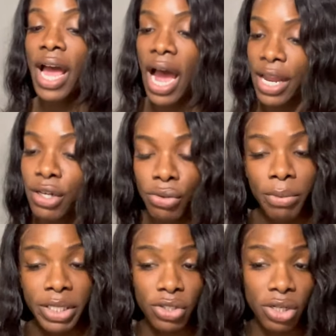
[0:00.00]
I don't
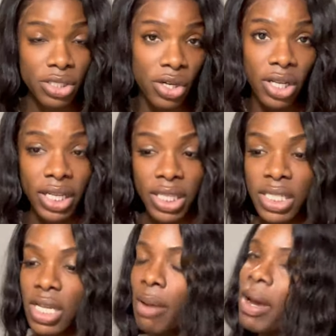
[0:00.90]
normally talk to y'all like this,
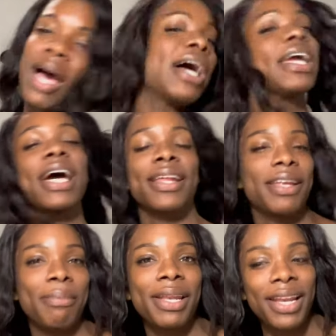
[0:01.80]
but I ain't got it
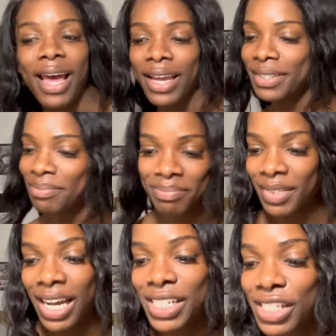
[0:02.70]
in me today.
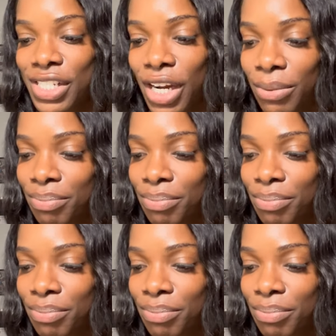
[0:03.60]
I just don't.